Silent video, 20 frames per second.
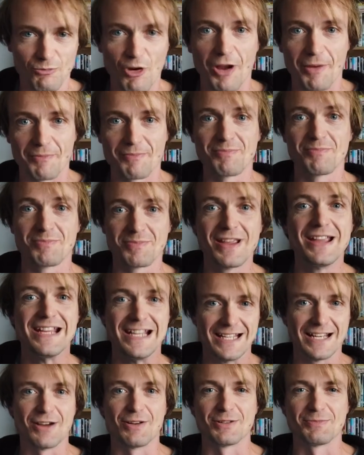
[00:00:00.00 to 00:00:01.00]
Right,
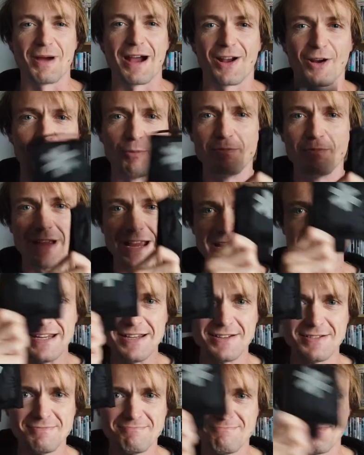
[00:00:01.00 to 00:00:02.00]
now it's back on
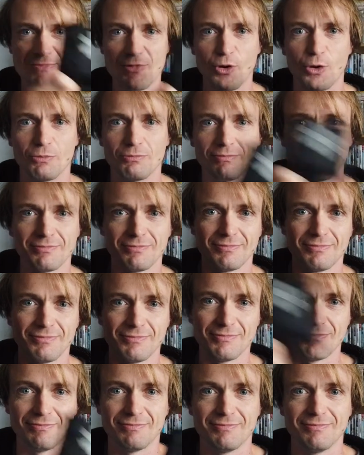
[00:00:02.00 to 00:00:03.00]
me, not
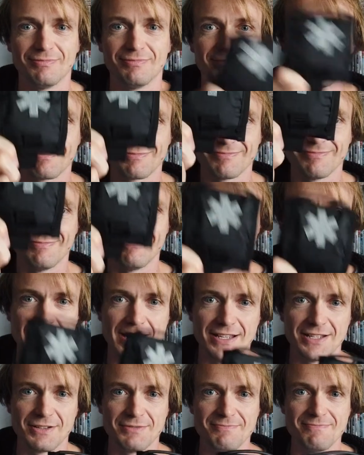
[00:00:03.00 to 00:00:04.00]

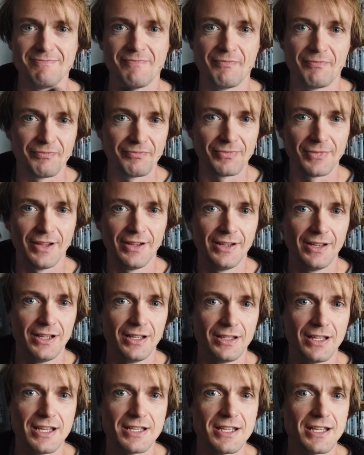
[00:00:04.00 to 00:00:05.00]
this.
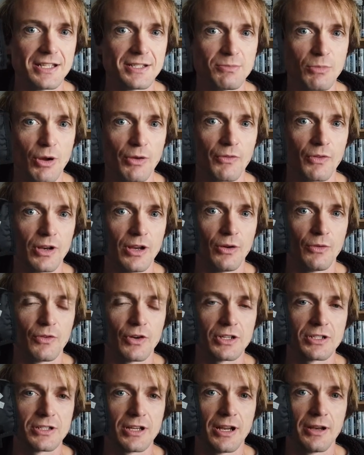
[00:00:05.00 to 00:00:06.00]
This is my little
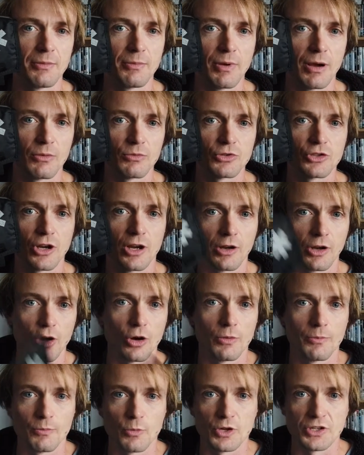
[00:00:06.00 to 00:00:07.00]
first aid pouch I
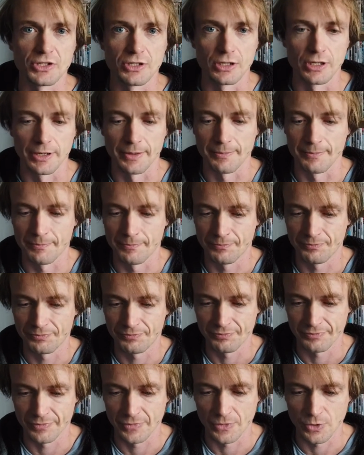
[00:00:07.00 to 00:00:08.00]
got recently.
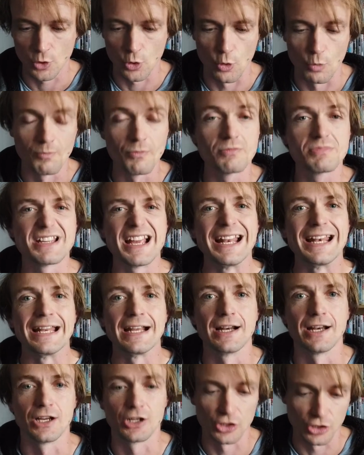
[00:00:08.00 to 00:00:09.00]
Well,
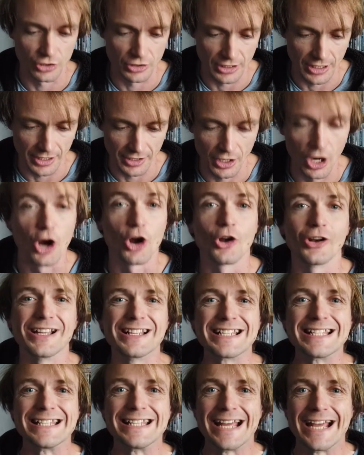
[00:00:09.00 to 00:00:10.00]
technically, I should say, I got
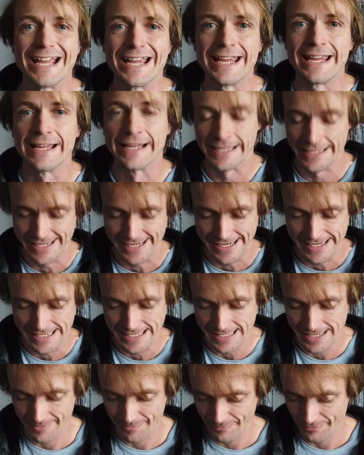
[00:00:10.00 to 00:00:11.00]
it today.
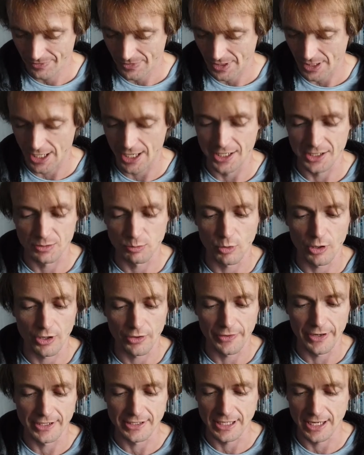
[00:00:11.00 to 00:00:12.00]
It's
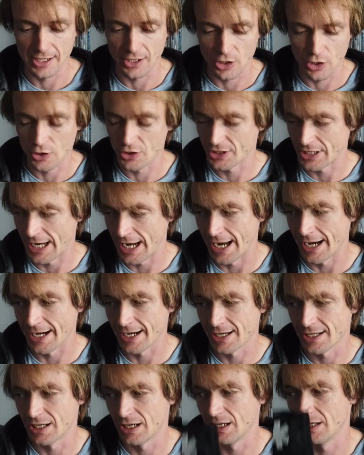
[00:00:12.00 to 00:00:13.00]
one of these
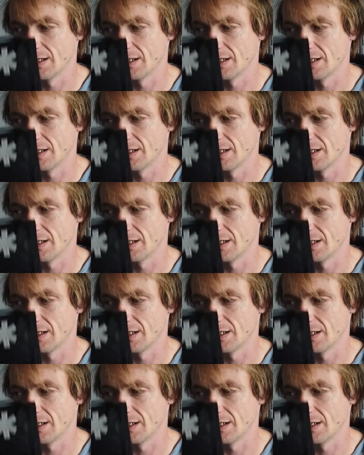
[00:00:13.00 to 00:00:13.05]
Helikon-Tex.